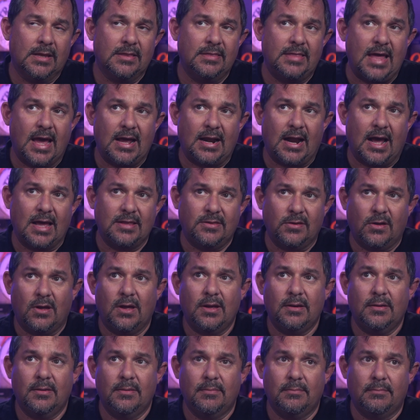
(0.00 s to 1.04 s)
that I
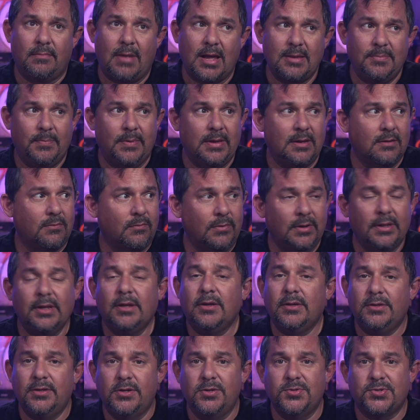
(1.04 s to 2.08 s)
thought might be a really
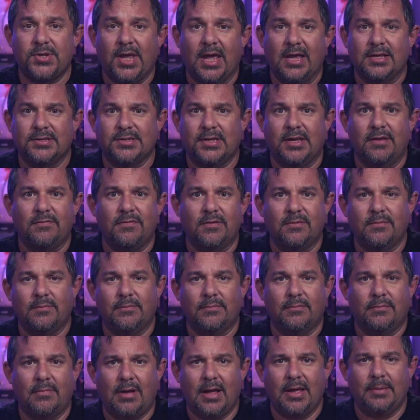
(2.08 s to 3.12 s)
good use case given
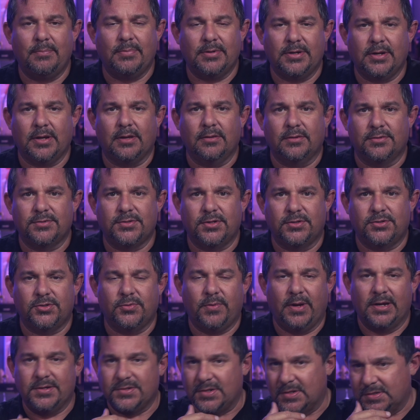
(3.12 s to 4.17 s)
my particular
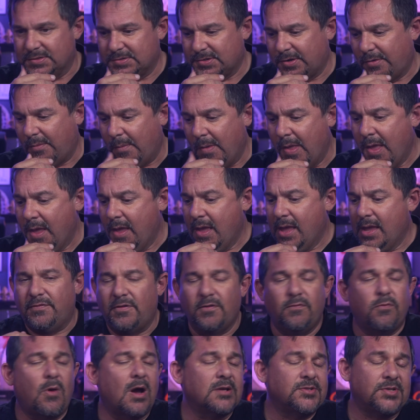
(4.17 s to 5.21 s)
situation. So if
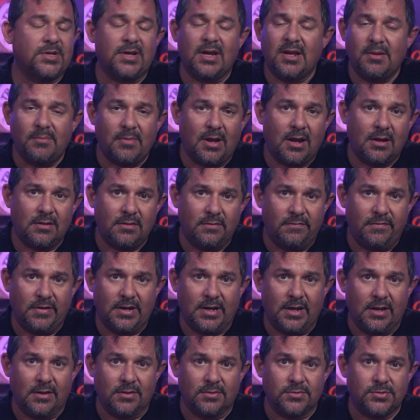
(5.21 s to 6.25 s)
you've watched any of my other
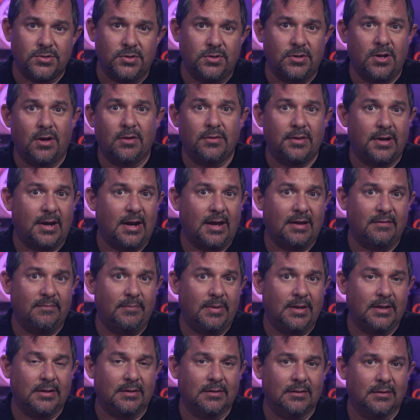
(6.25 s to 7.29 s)
videos, you know that
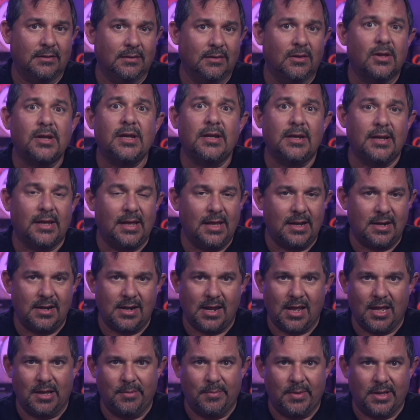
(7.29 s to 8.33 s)
I've been looking to get
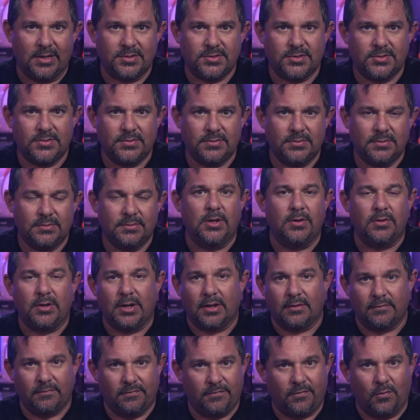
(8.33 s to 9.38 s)
an AMS
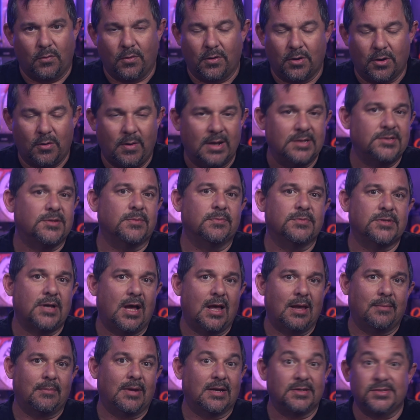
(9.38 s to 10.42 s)
unit for quite some
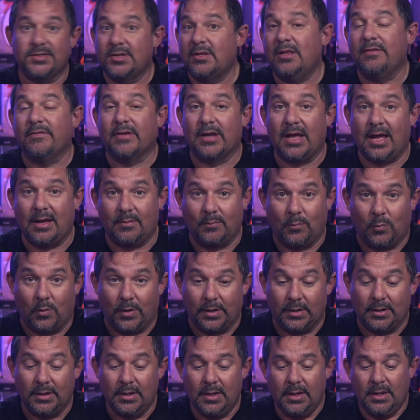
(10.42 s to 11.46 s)
time. I still haven't gotten
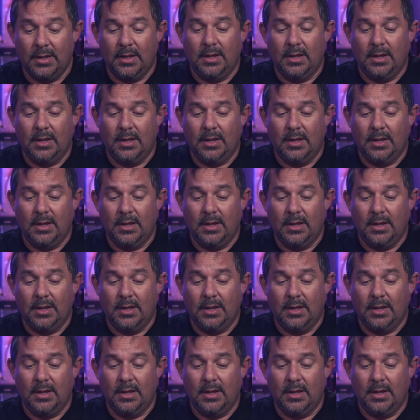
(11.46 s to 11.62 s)
one